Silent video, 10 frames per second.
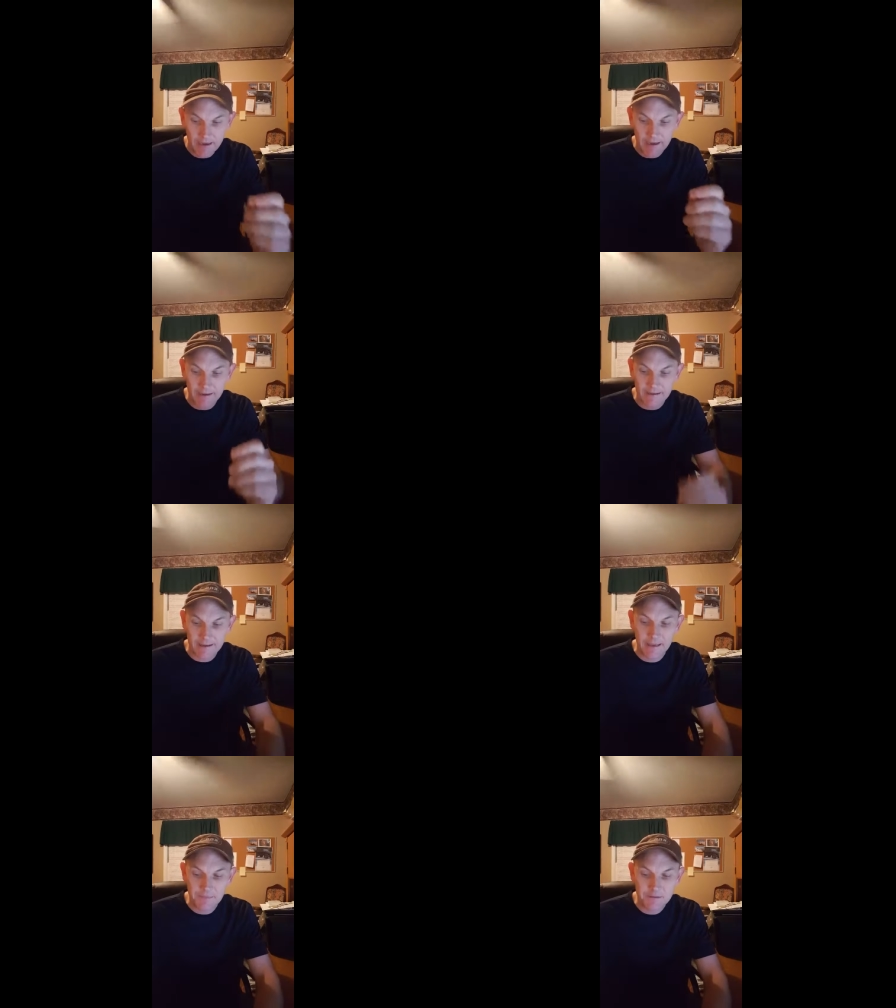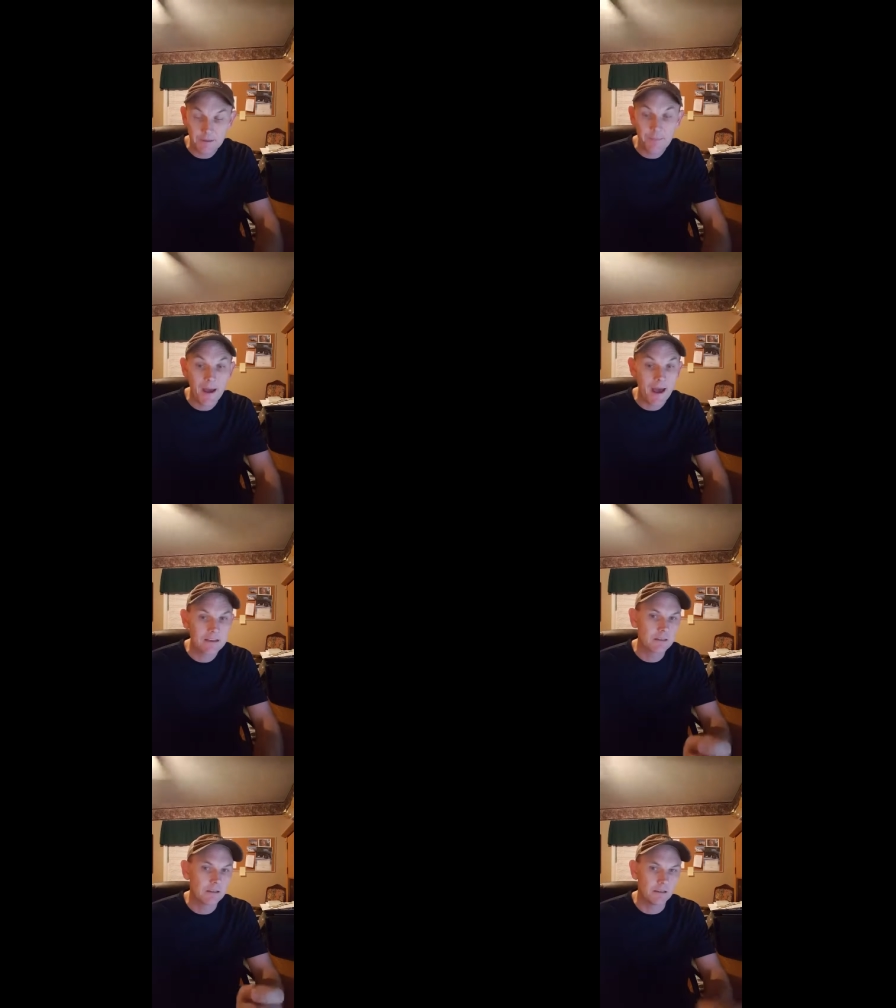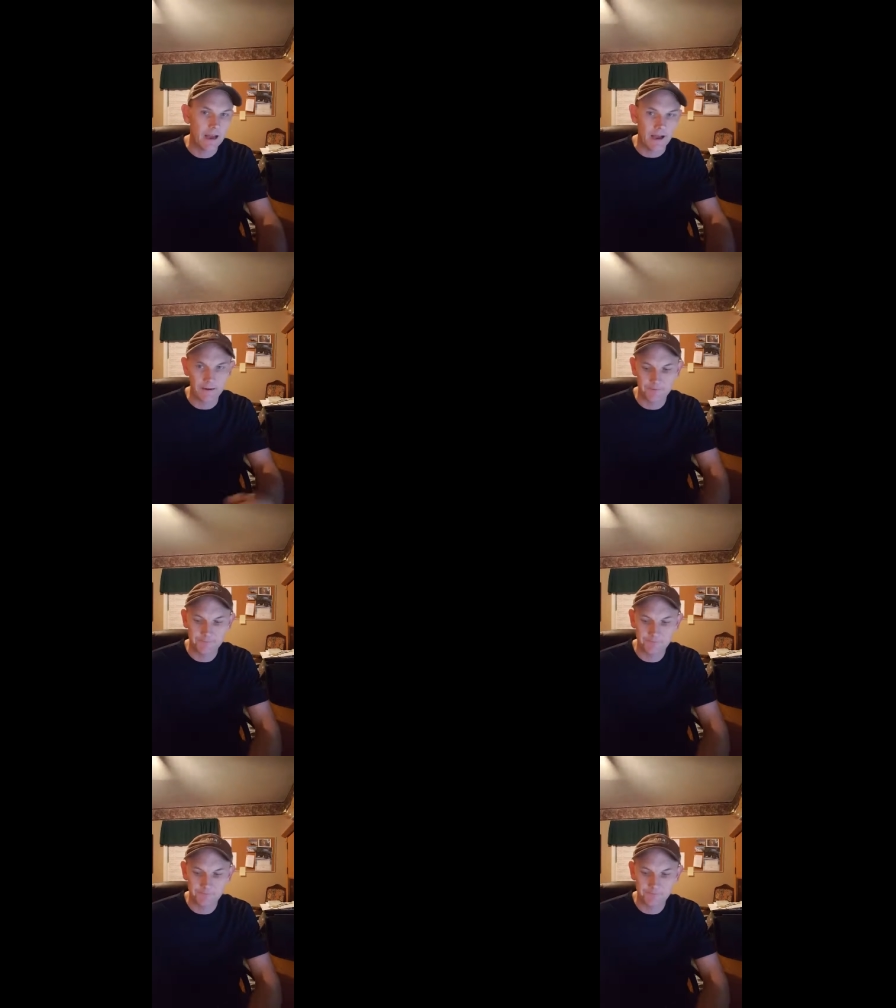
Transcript: It keeps the past alive."